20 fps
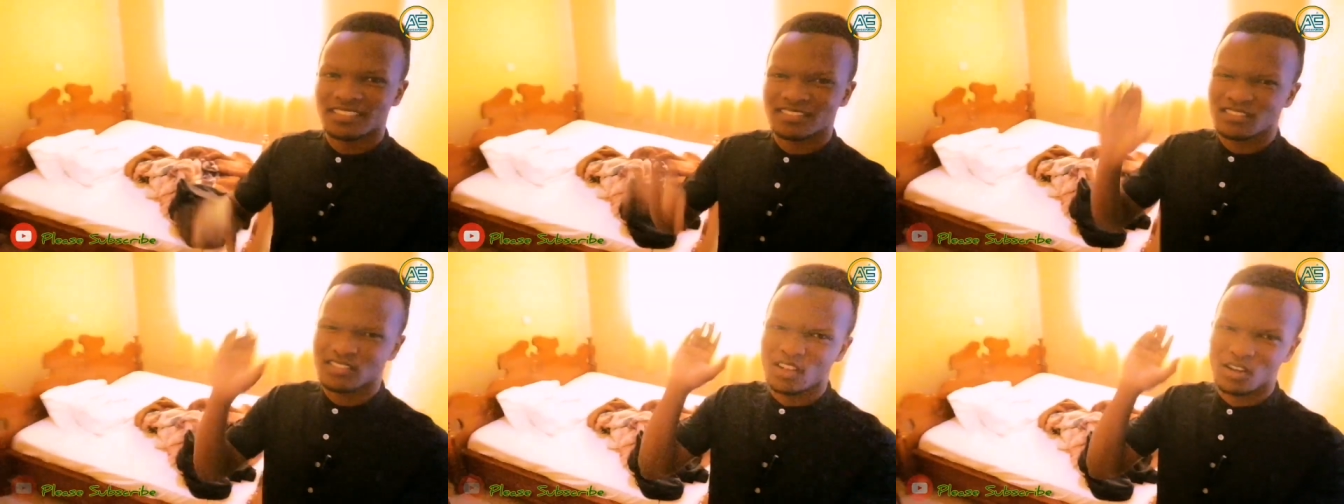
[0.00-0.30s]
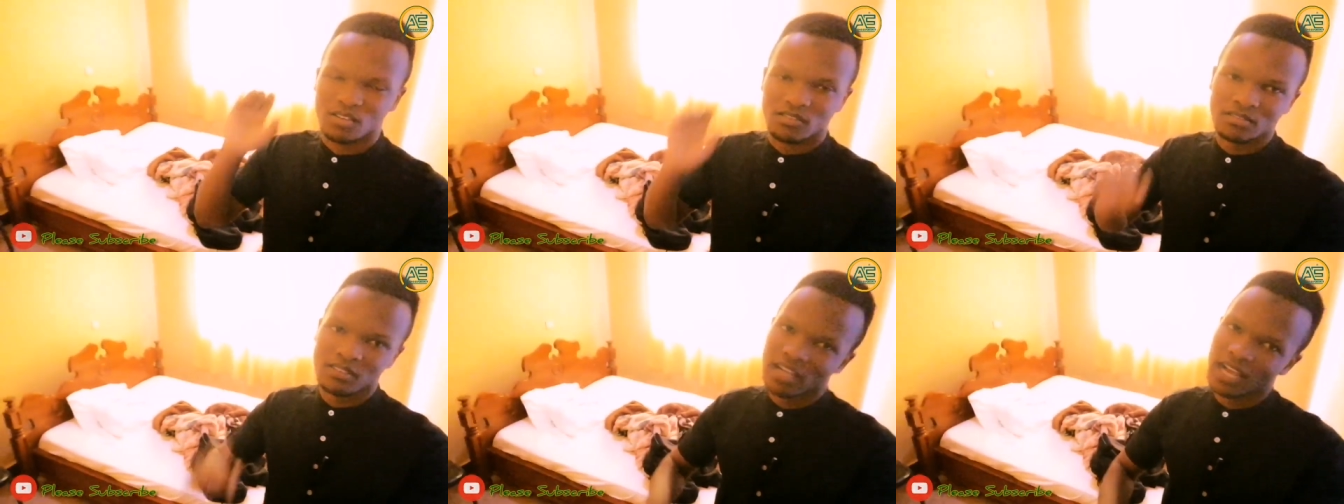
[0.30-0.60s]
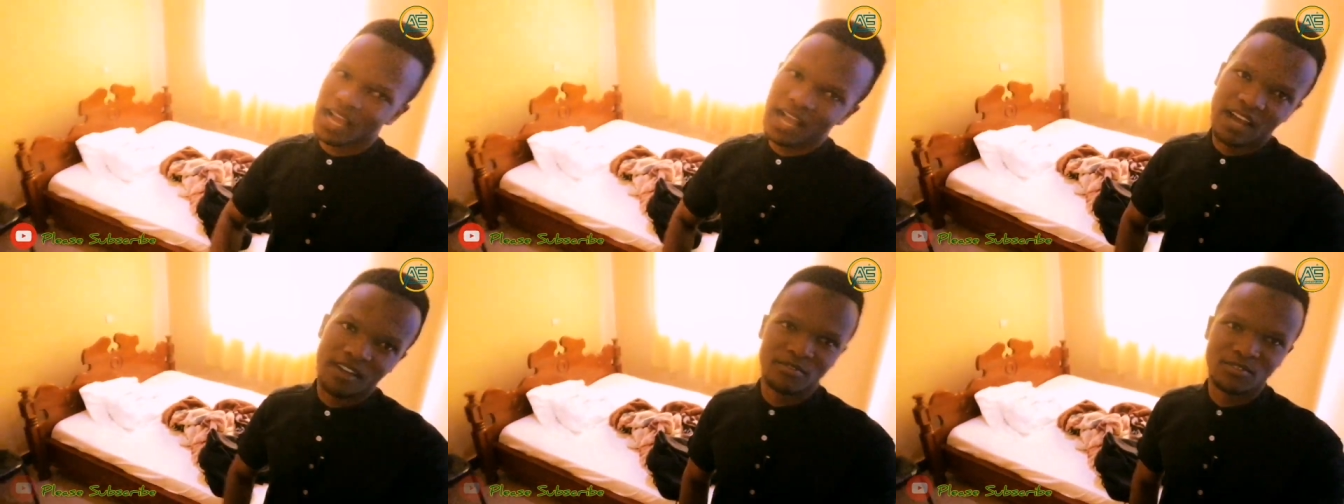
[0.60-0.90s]
No,
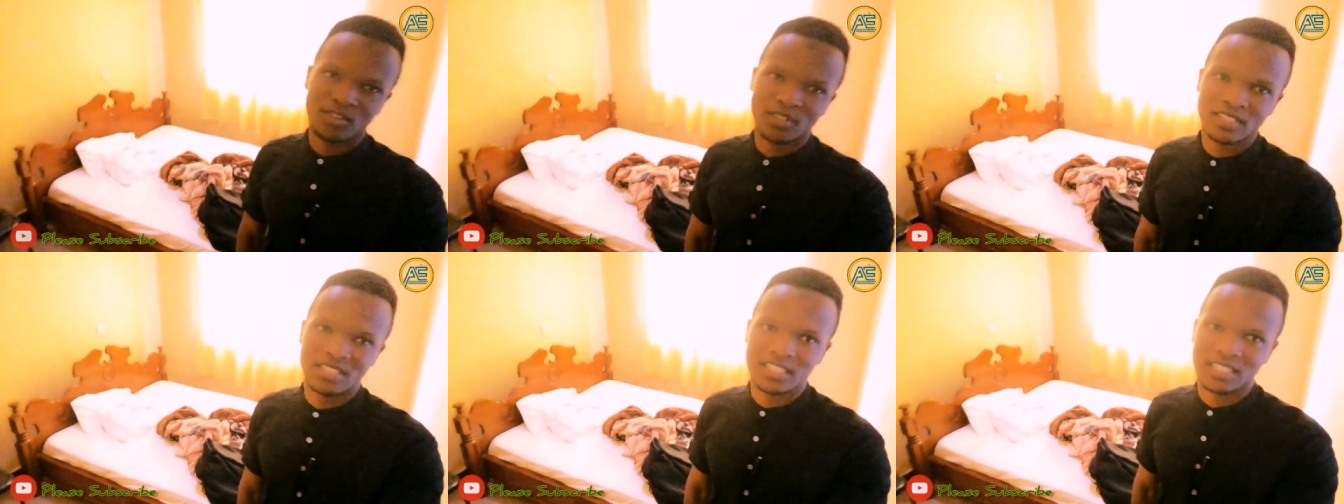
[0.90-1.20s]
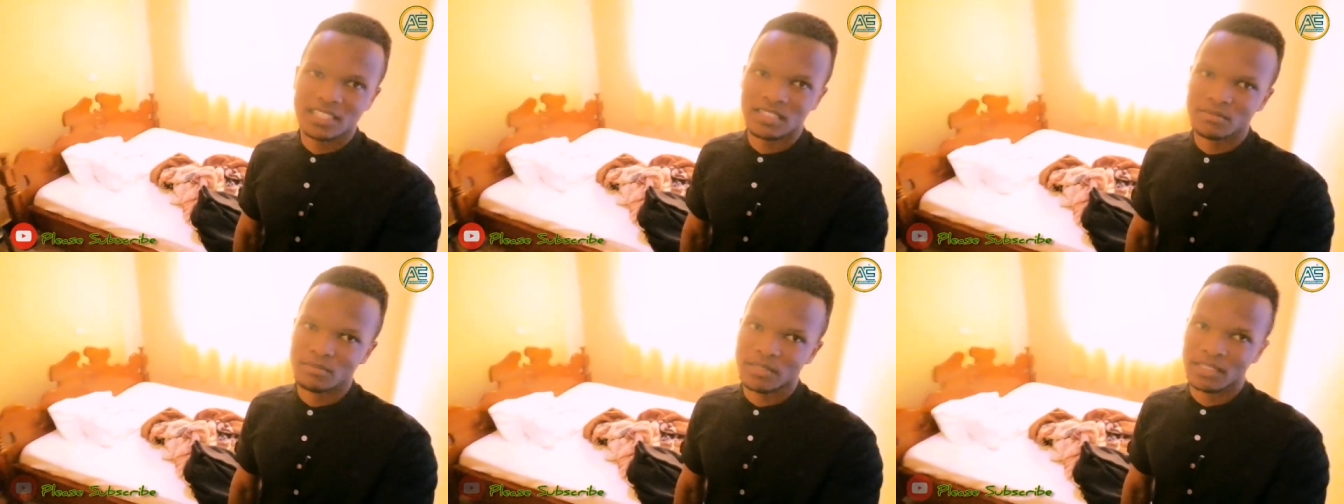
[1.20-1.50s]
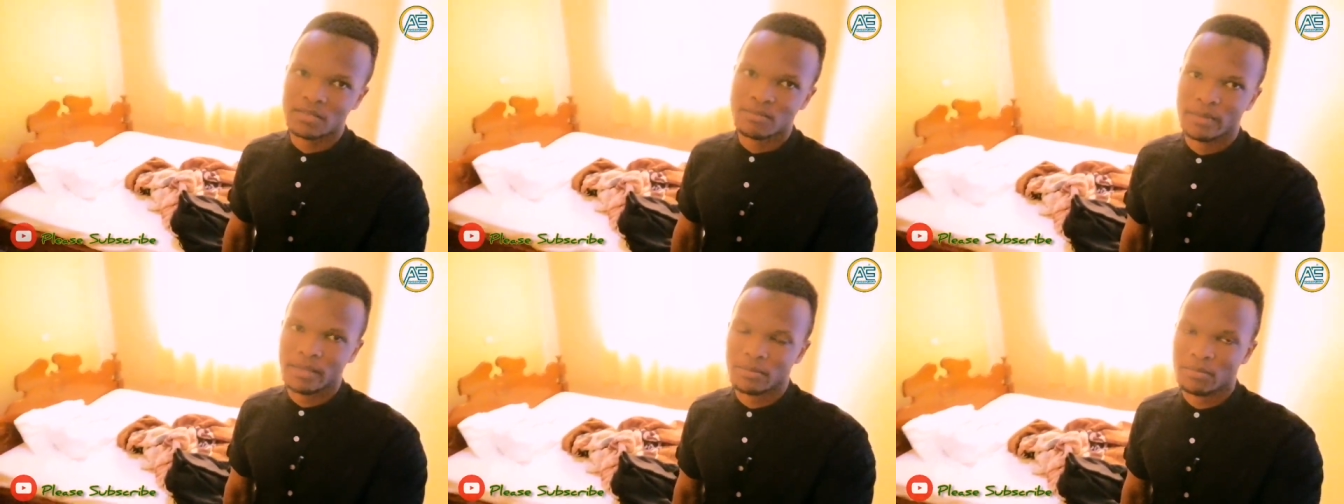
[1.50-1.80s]
I have not yet
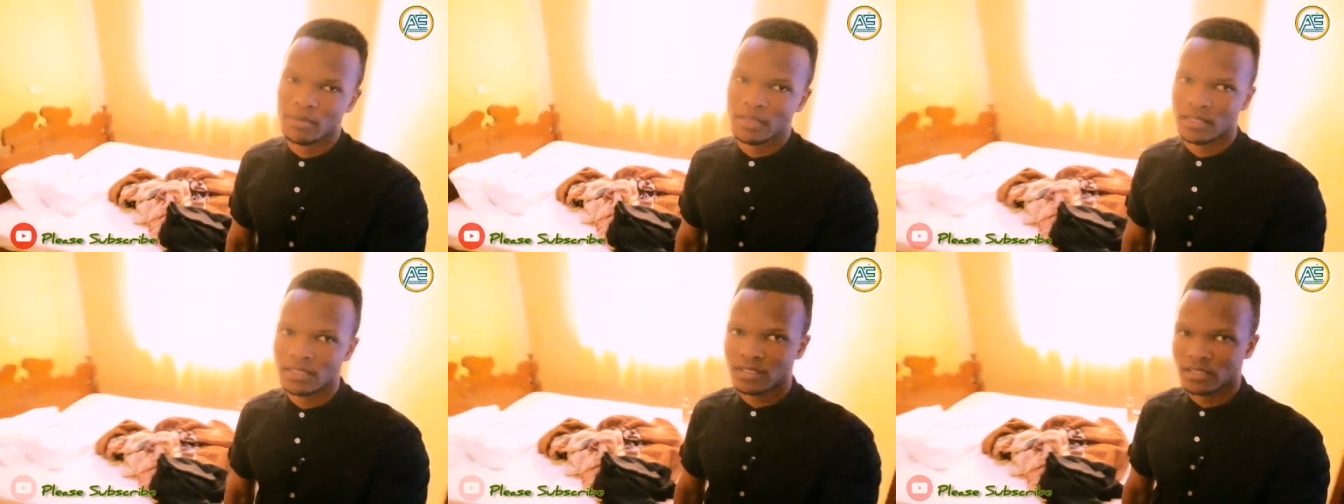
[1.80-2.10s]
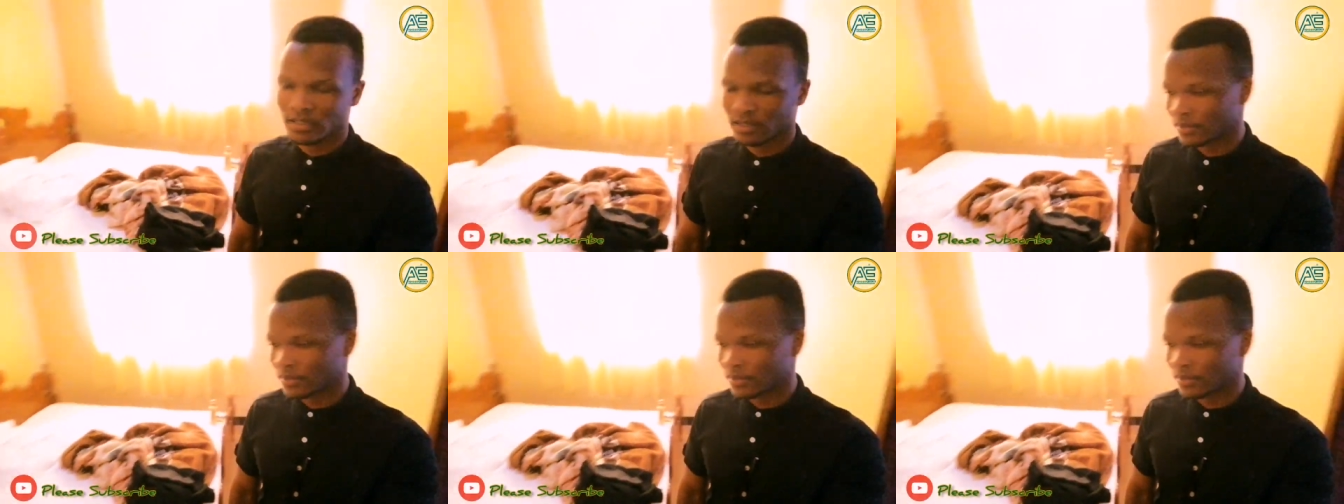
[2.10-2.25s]
made my bed,